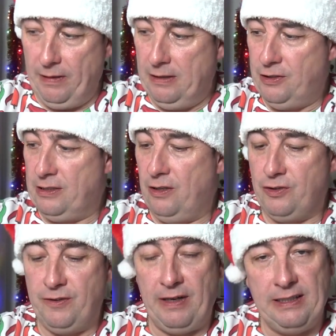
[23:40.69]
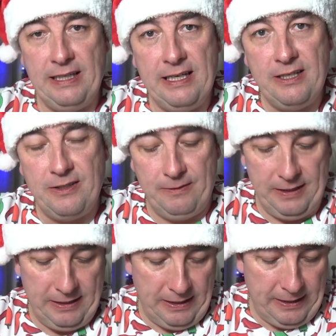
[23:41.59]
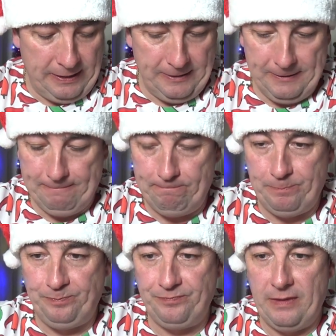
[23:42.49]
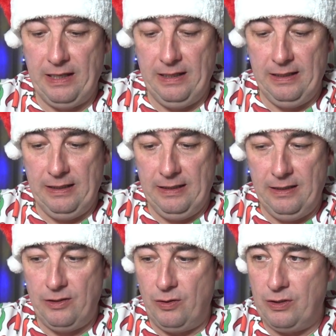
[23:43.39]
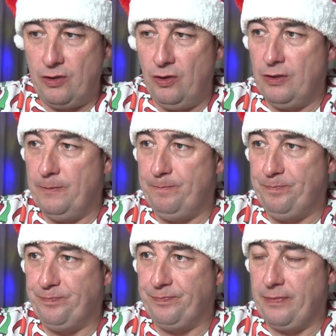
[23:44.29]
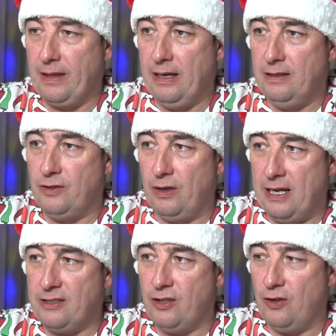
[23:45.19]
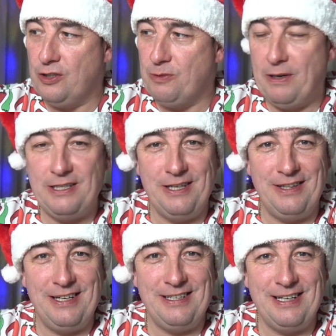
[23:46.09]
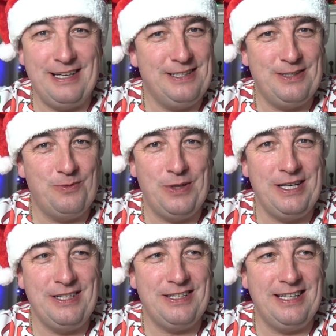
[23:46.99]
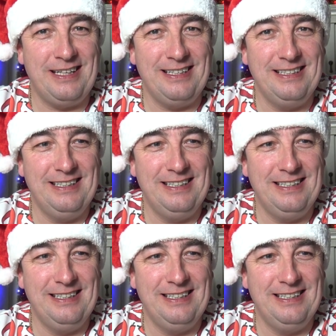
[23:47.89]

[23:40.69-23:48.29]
She has lots of ideas and things like that, and so it's good. So last hot and spicy of the year. It's weird saying that.